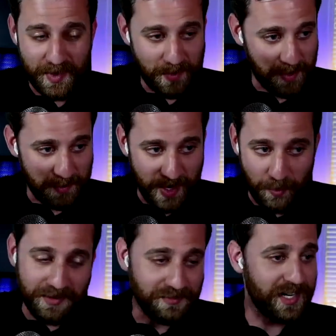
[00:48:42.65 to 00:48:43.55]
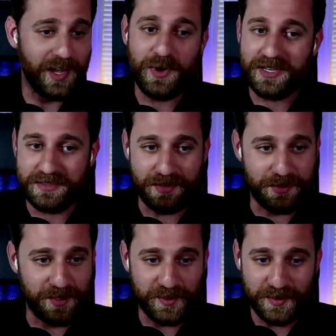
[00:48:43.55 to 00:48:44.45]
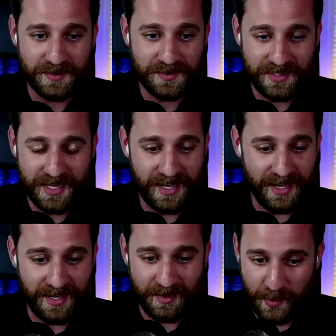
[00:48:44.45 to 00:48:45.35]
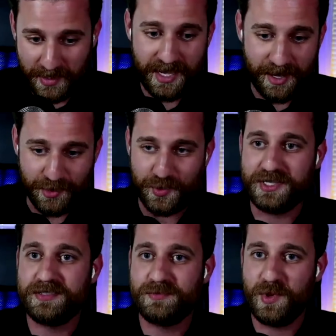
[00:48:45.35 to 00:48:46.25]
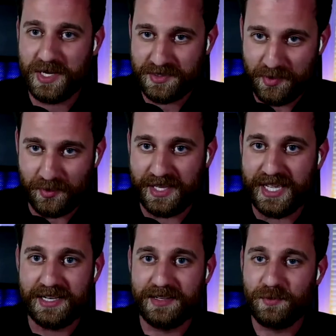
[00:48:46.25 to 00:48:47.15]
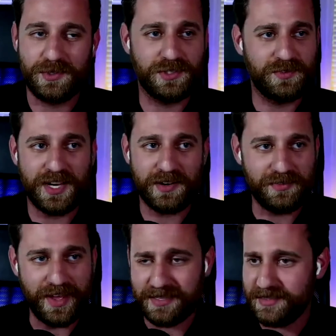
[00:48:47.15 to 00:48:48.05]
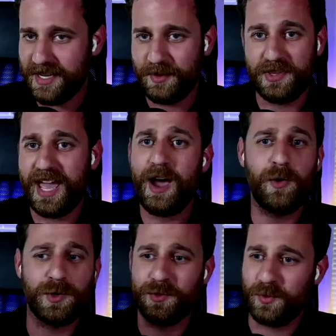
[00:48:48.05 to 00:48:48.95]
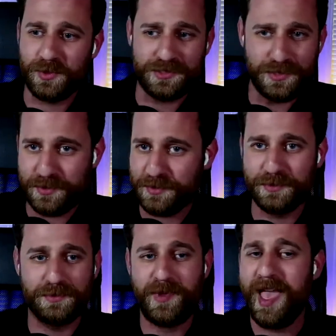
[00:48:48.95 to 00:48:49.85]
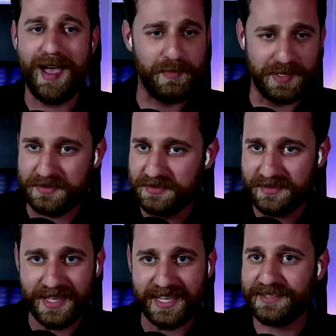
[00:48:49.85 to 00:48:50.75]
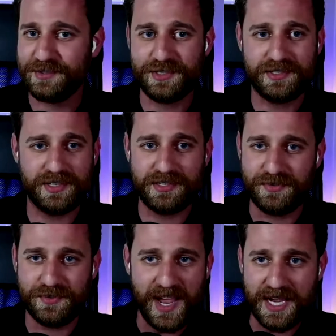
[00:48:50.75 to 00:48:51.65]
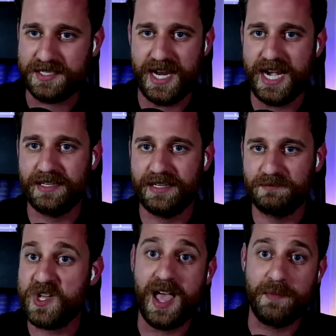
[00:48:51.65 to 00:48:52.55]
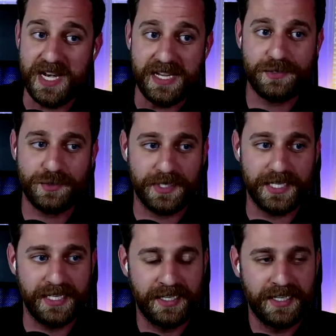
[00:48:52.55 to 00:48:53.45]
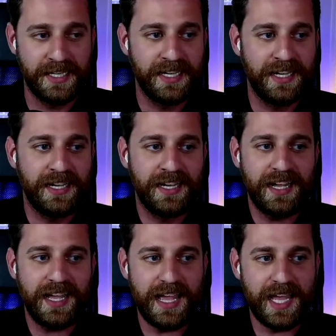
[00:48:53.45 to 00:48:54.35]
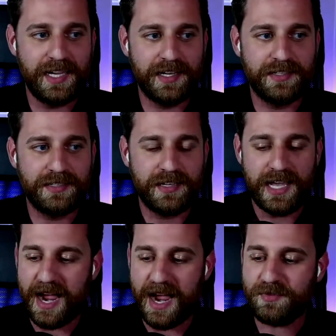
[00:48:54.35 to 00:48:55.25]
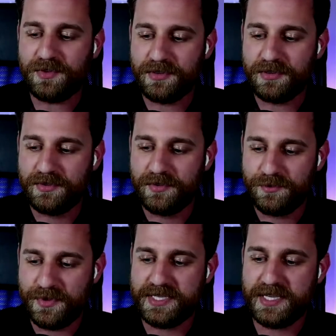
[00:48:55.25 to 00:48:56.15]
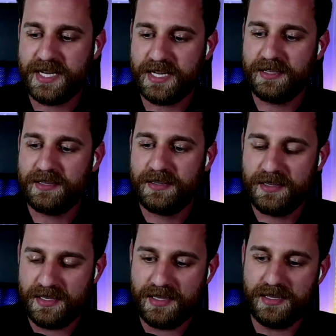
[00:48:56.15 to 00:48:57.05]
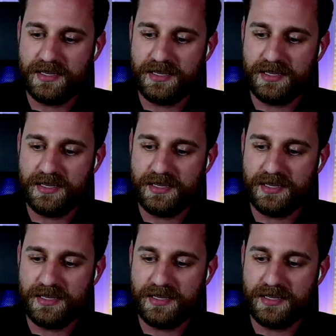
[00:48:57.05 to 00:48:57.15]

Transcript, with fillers: my wife and I went to Auschwitz. We went to Berlin. We're just very fascinated with how World War II happened. Like, it's just such a fascinating time in history. And after visiting the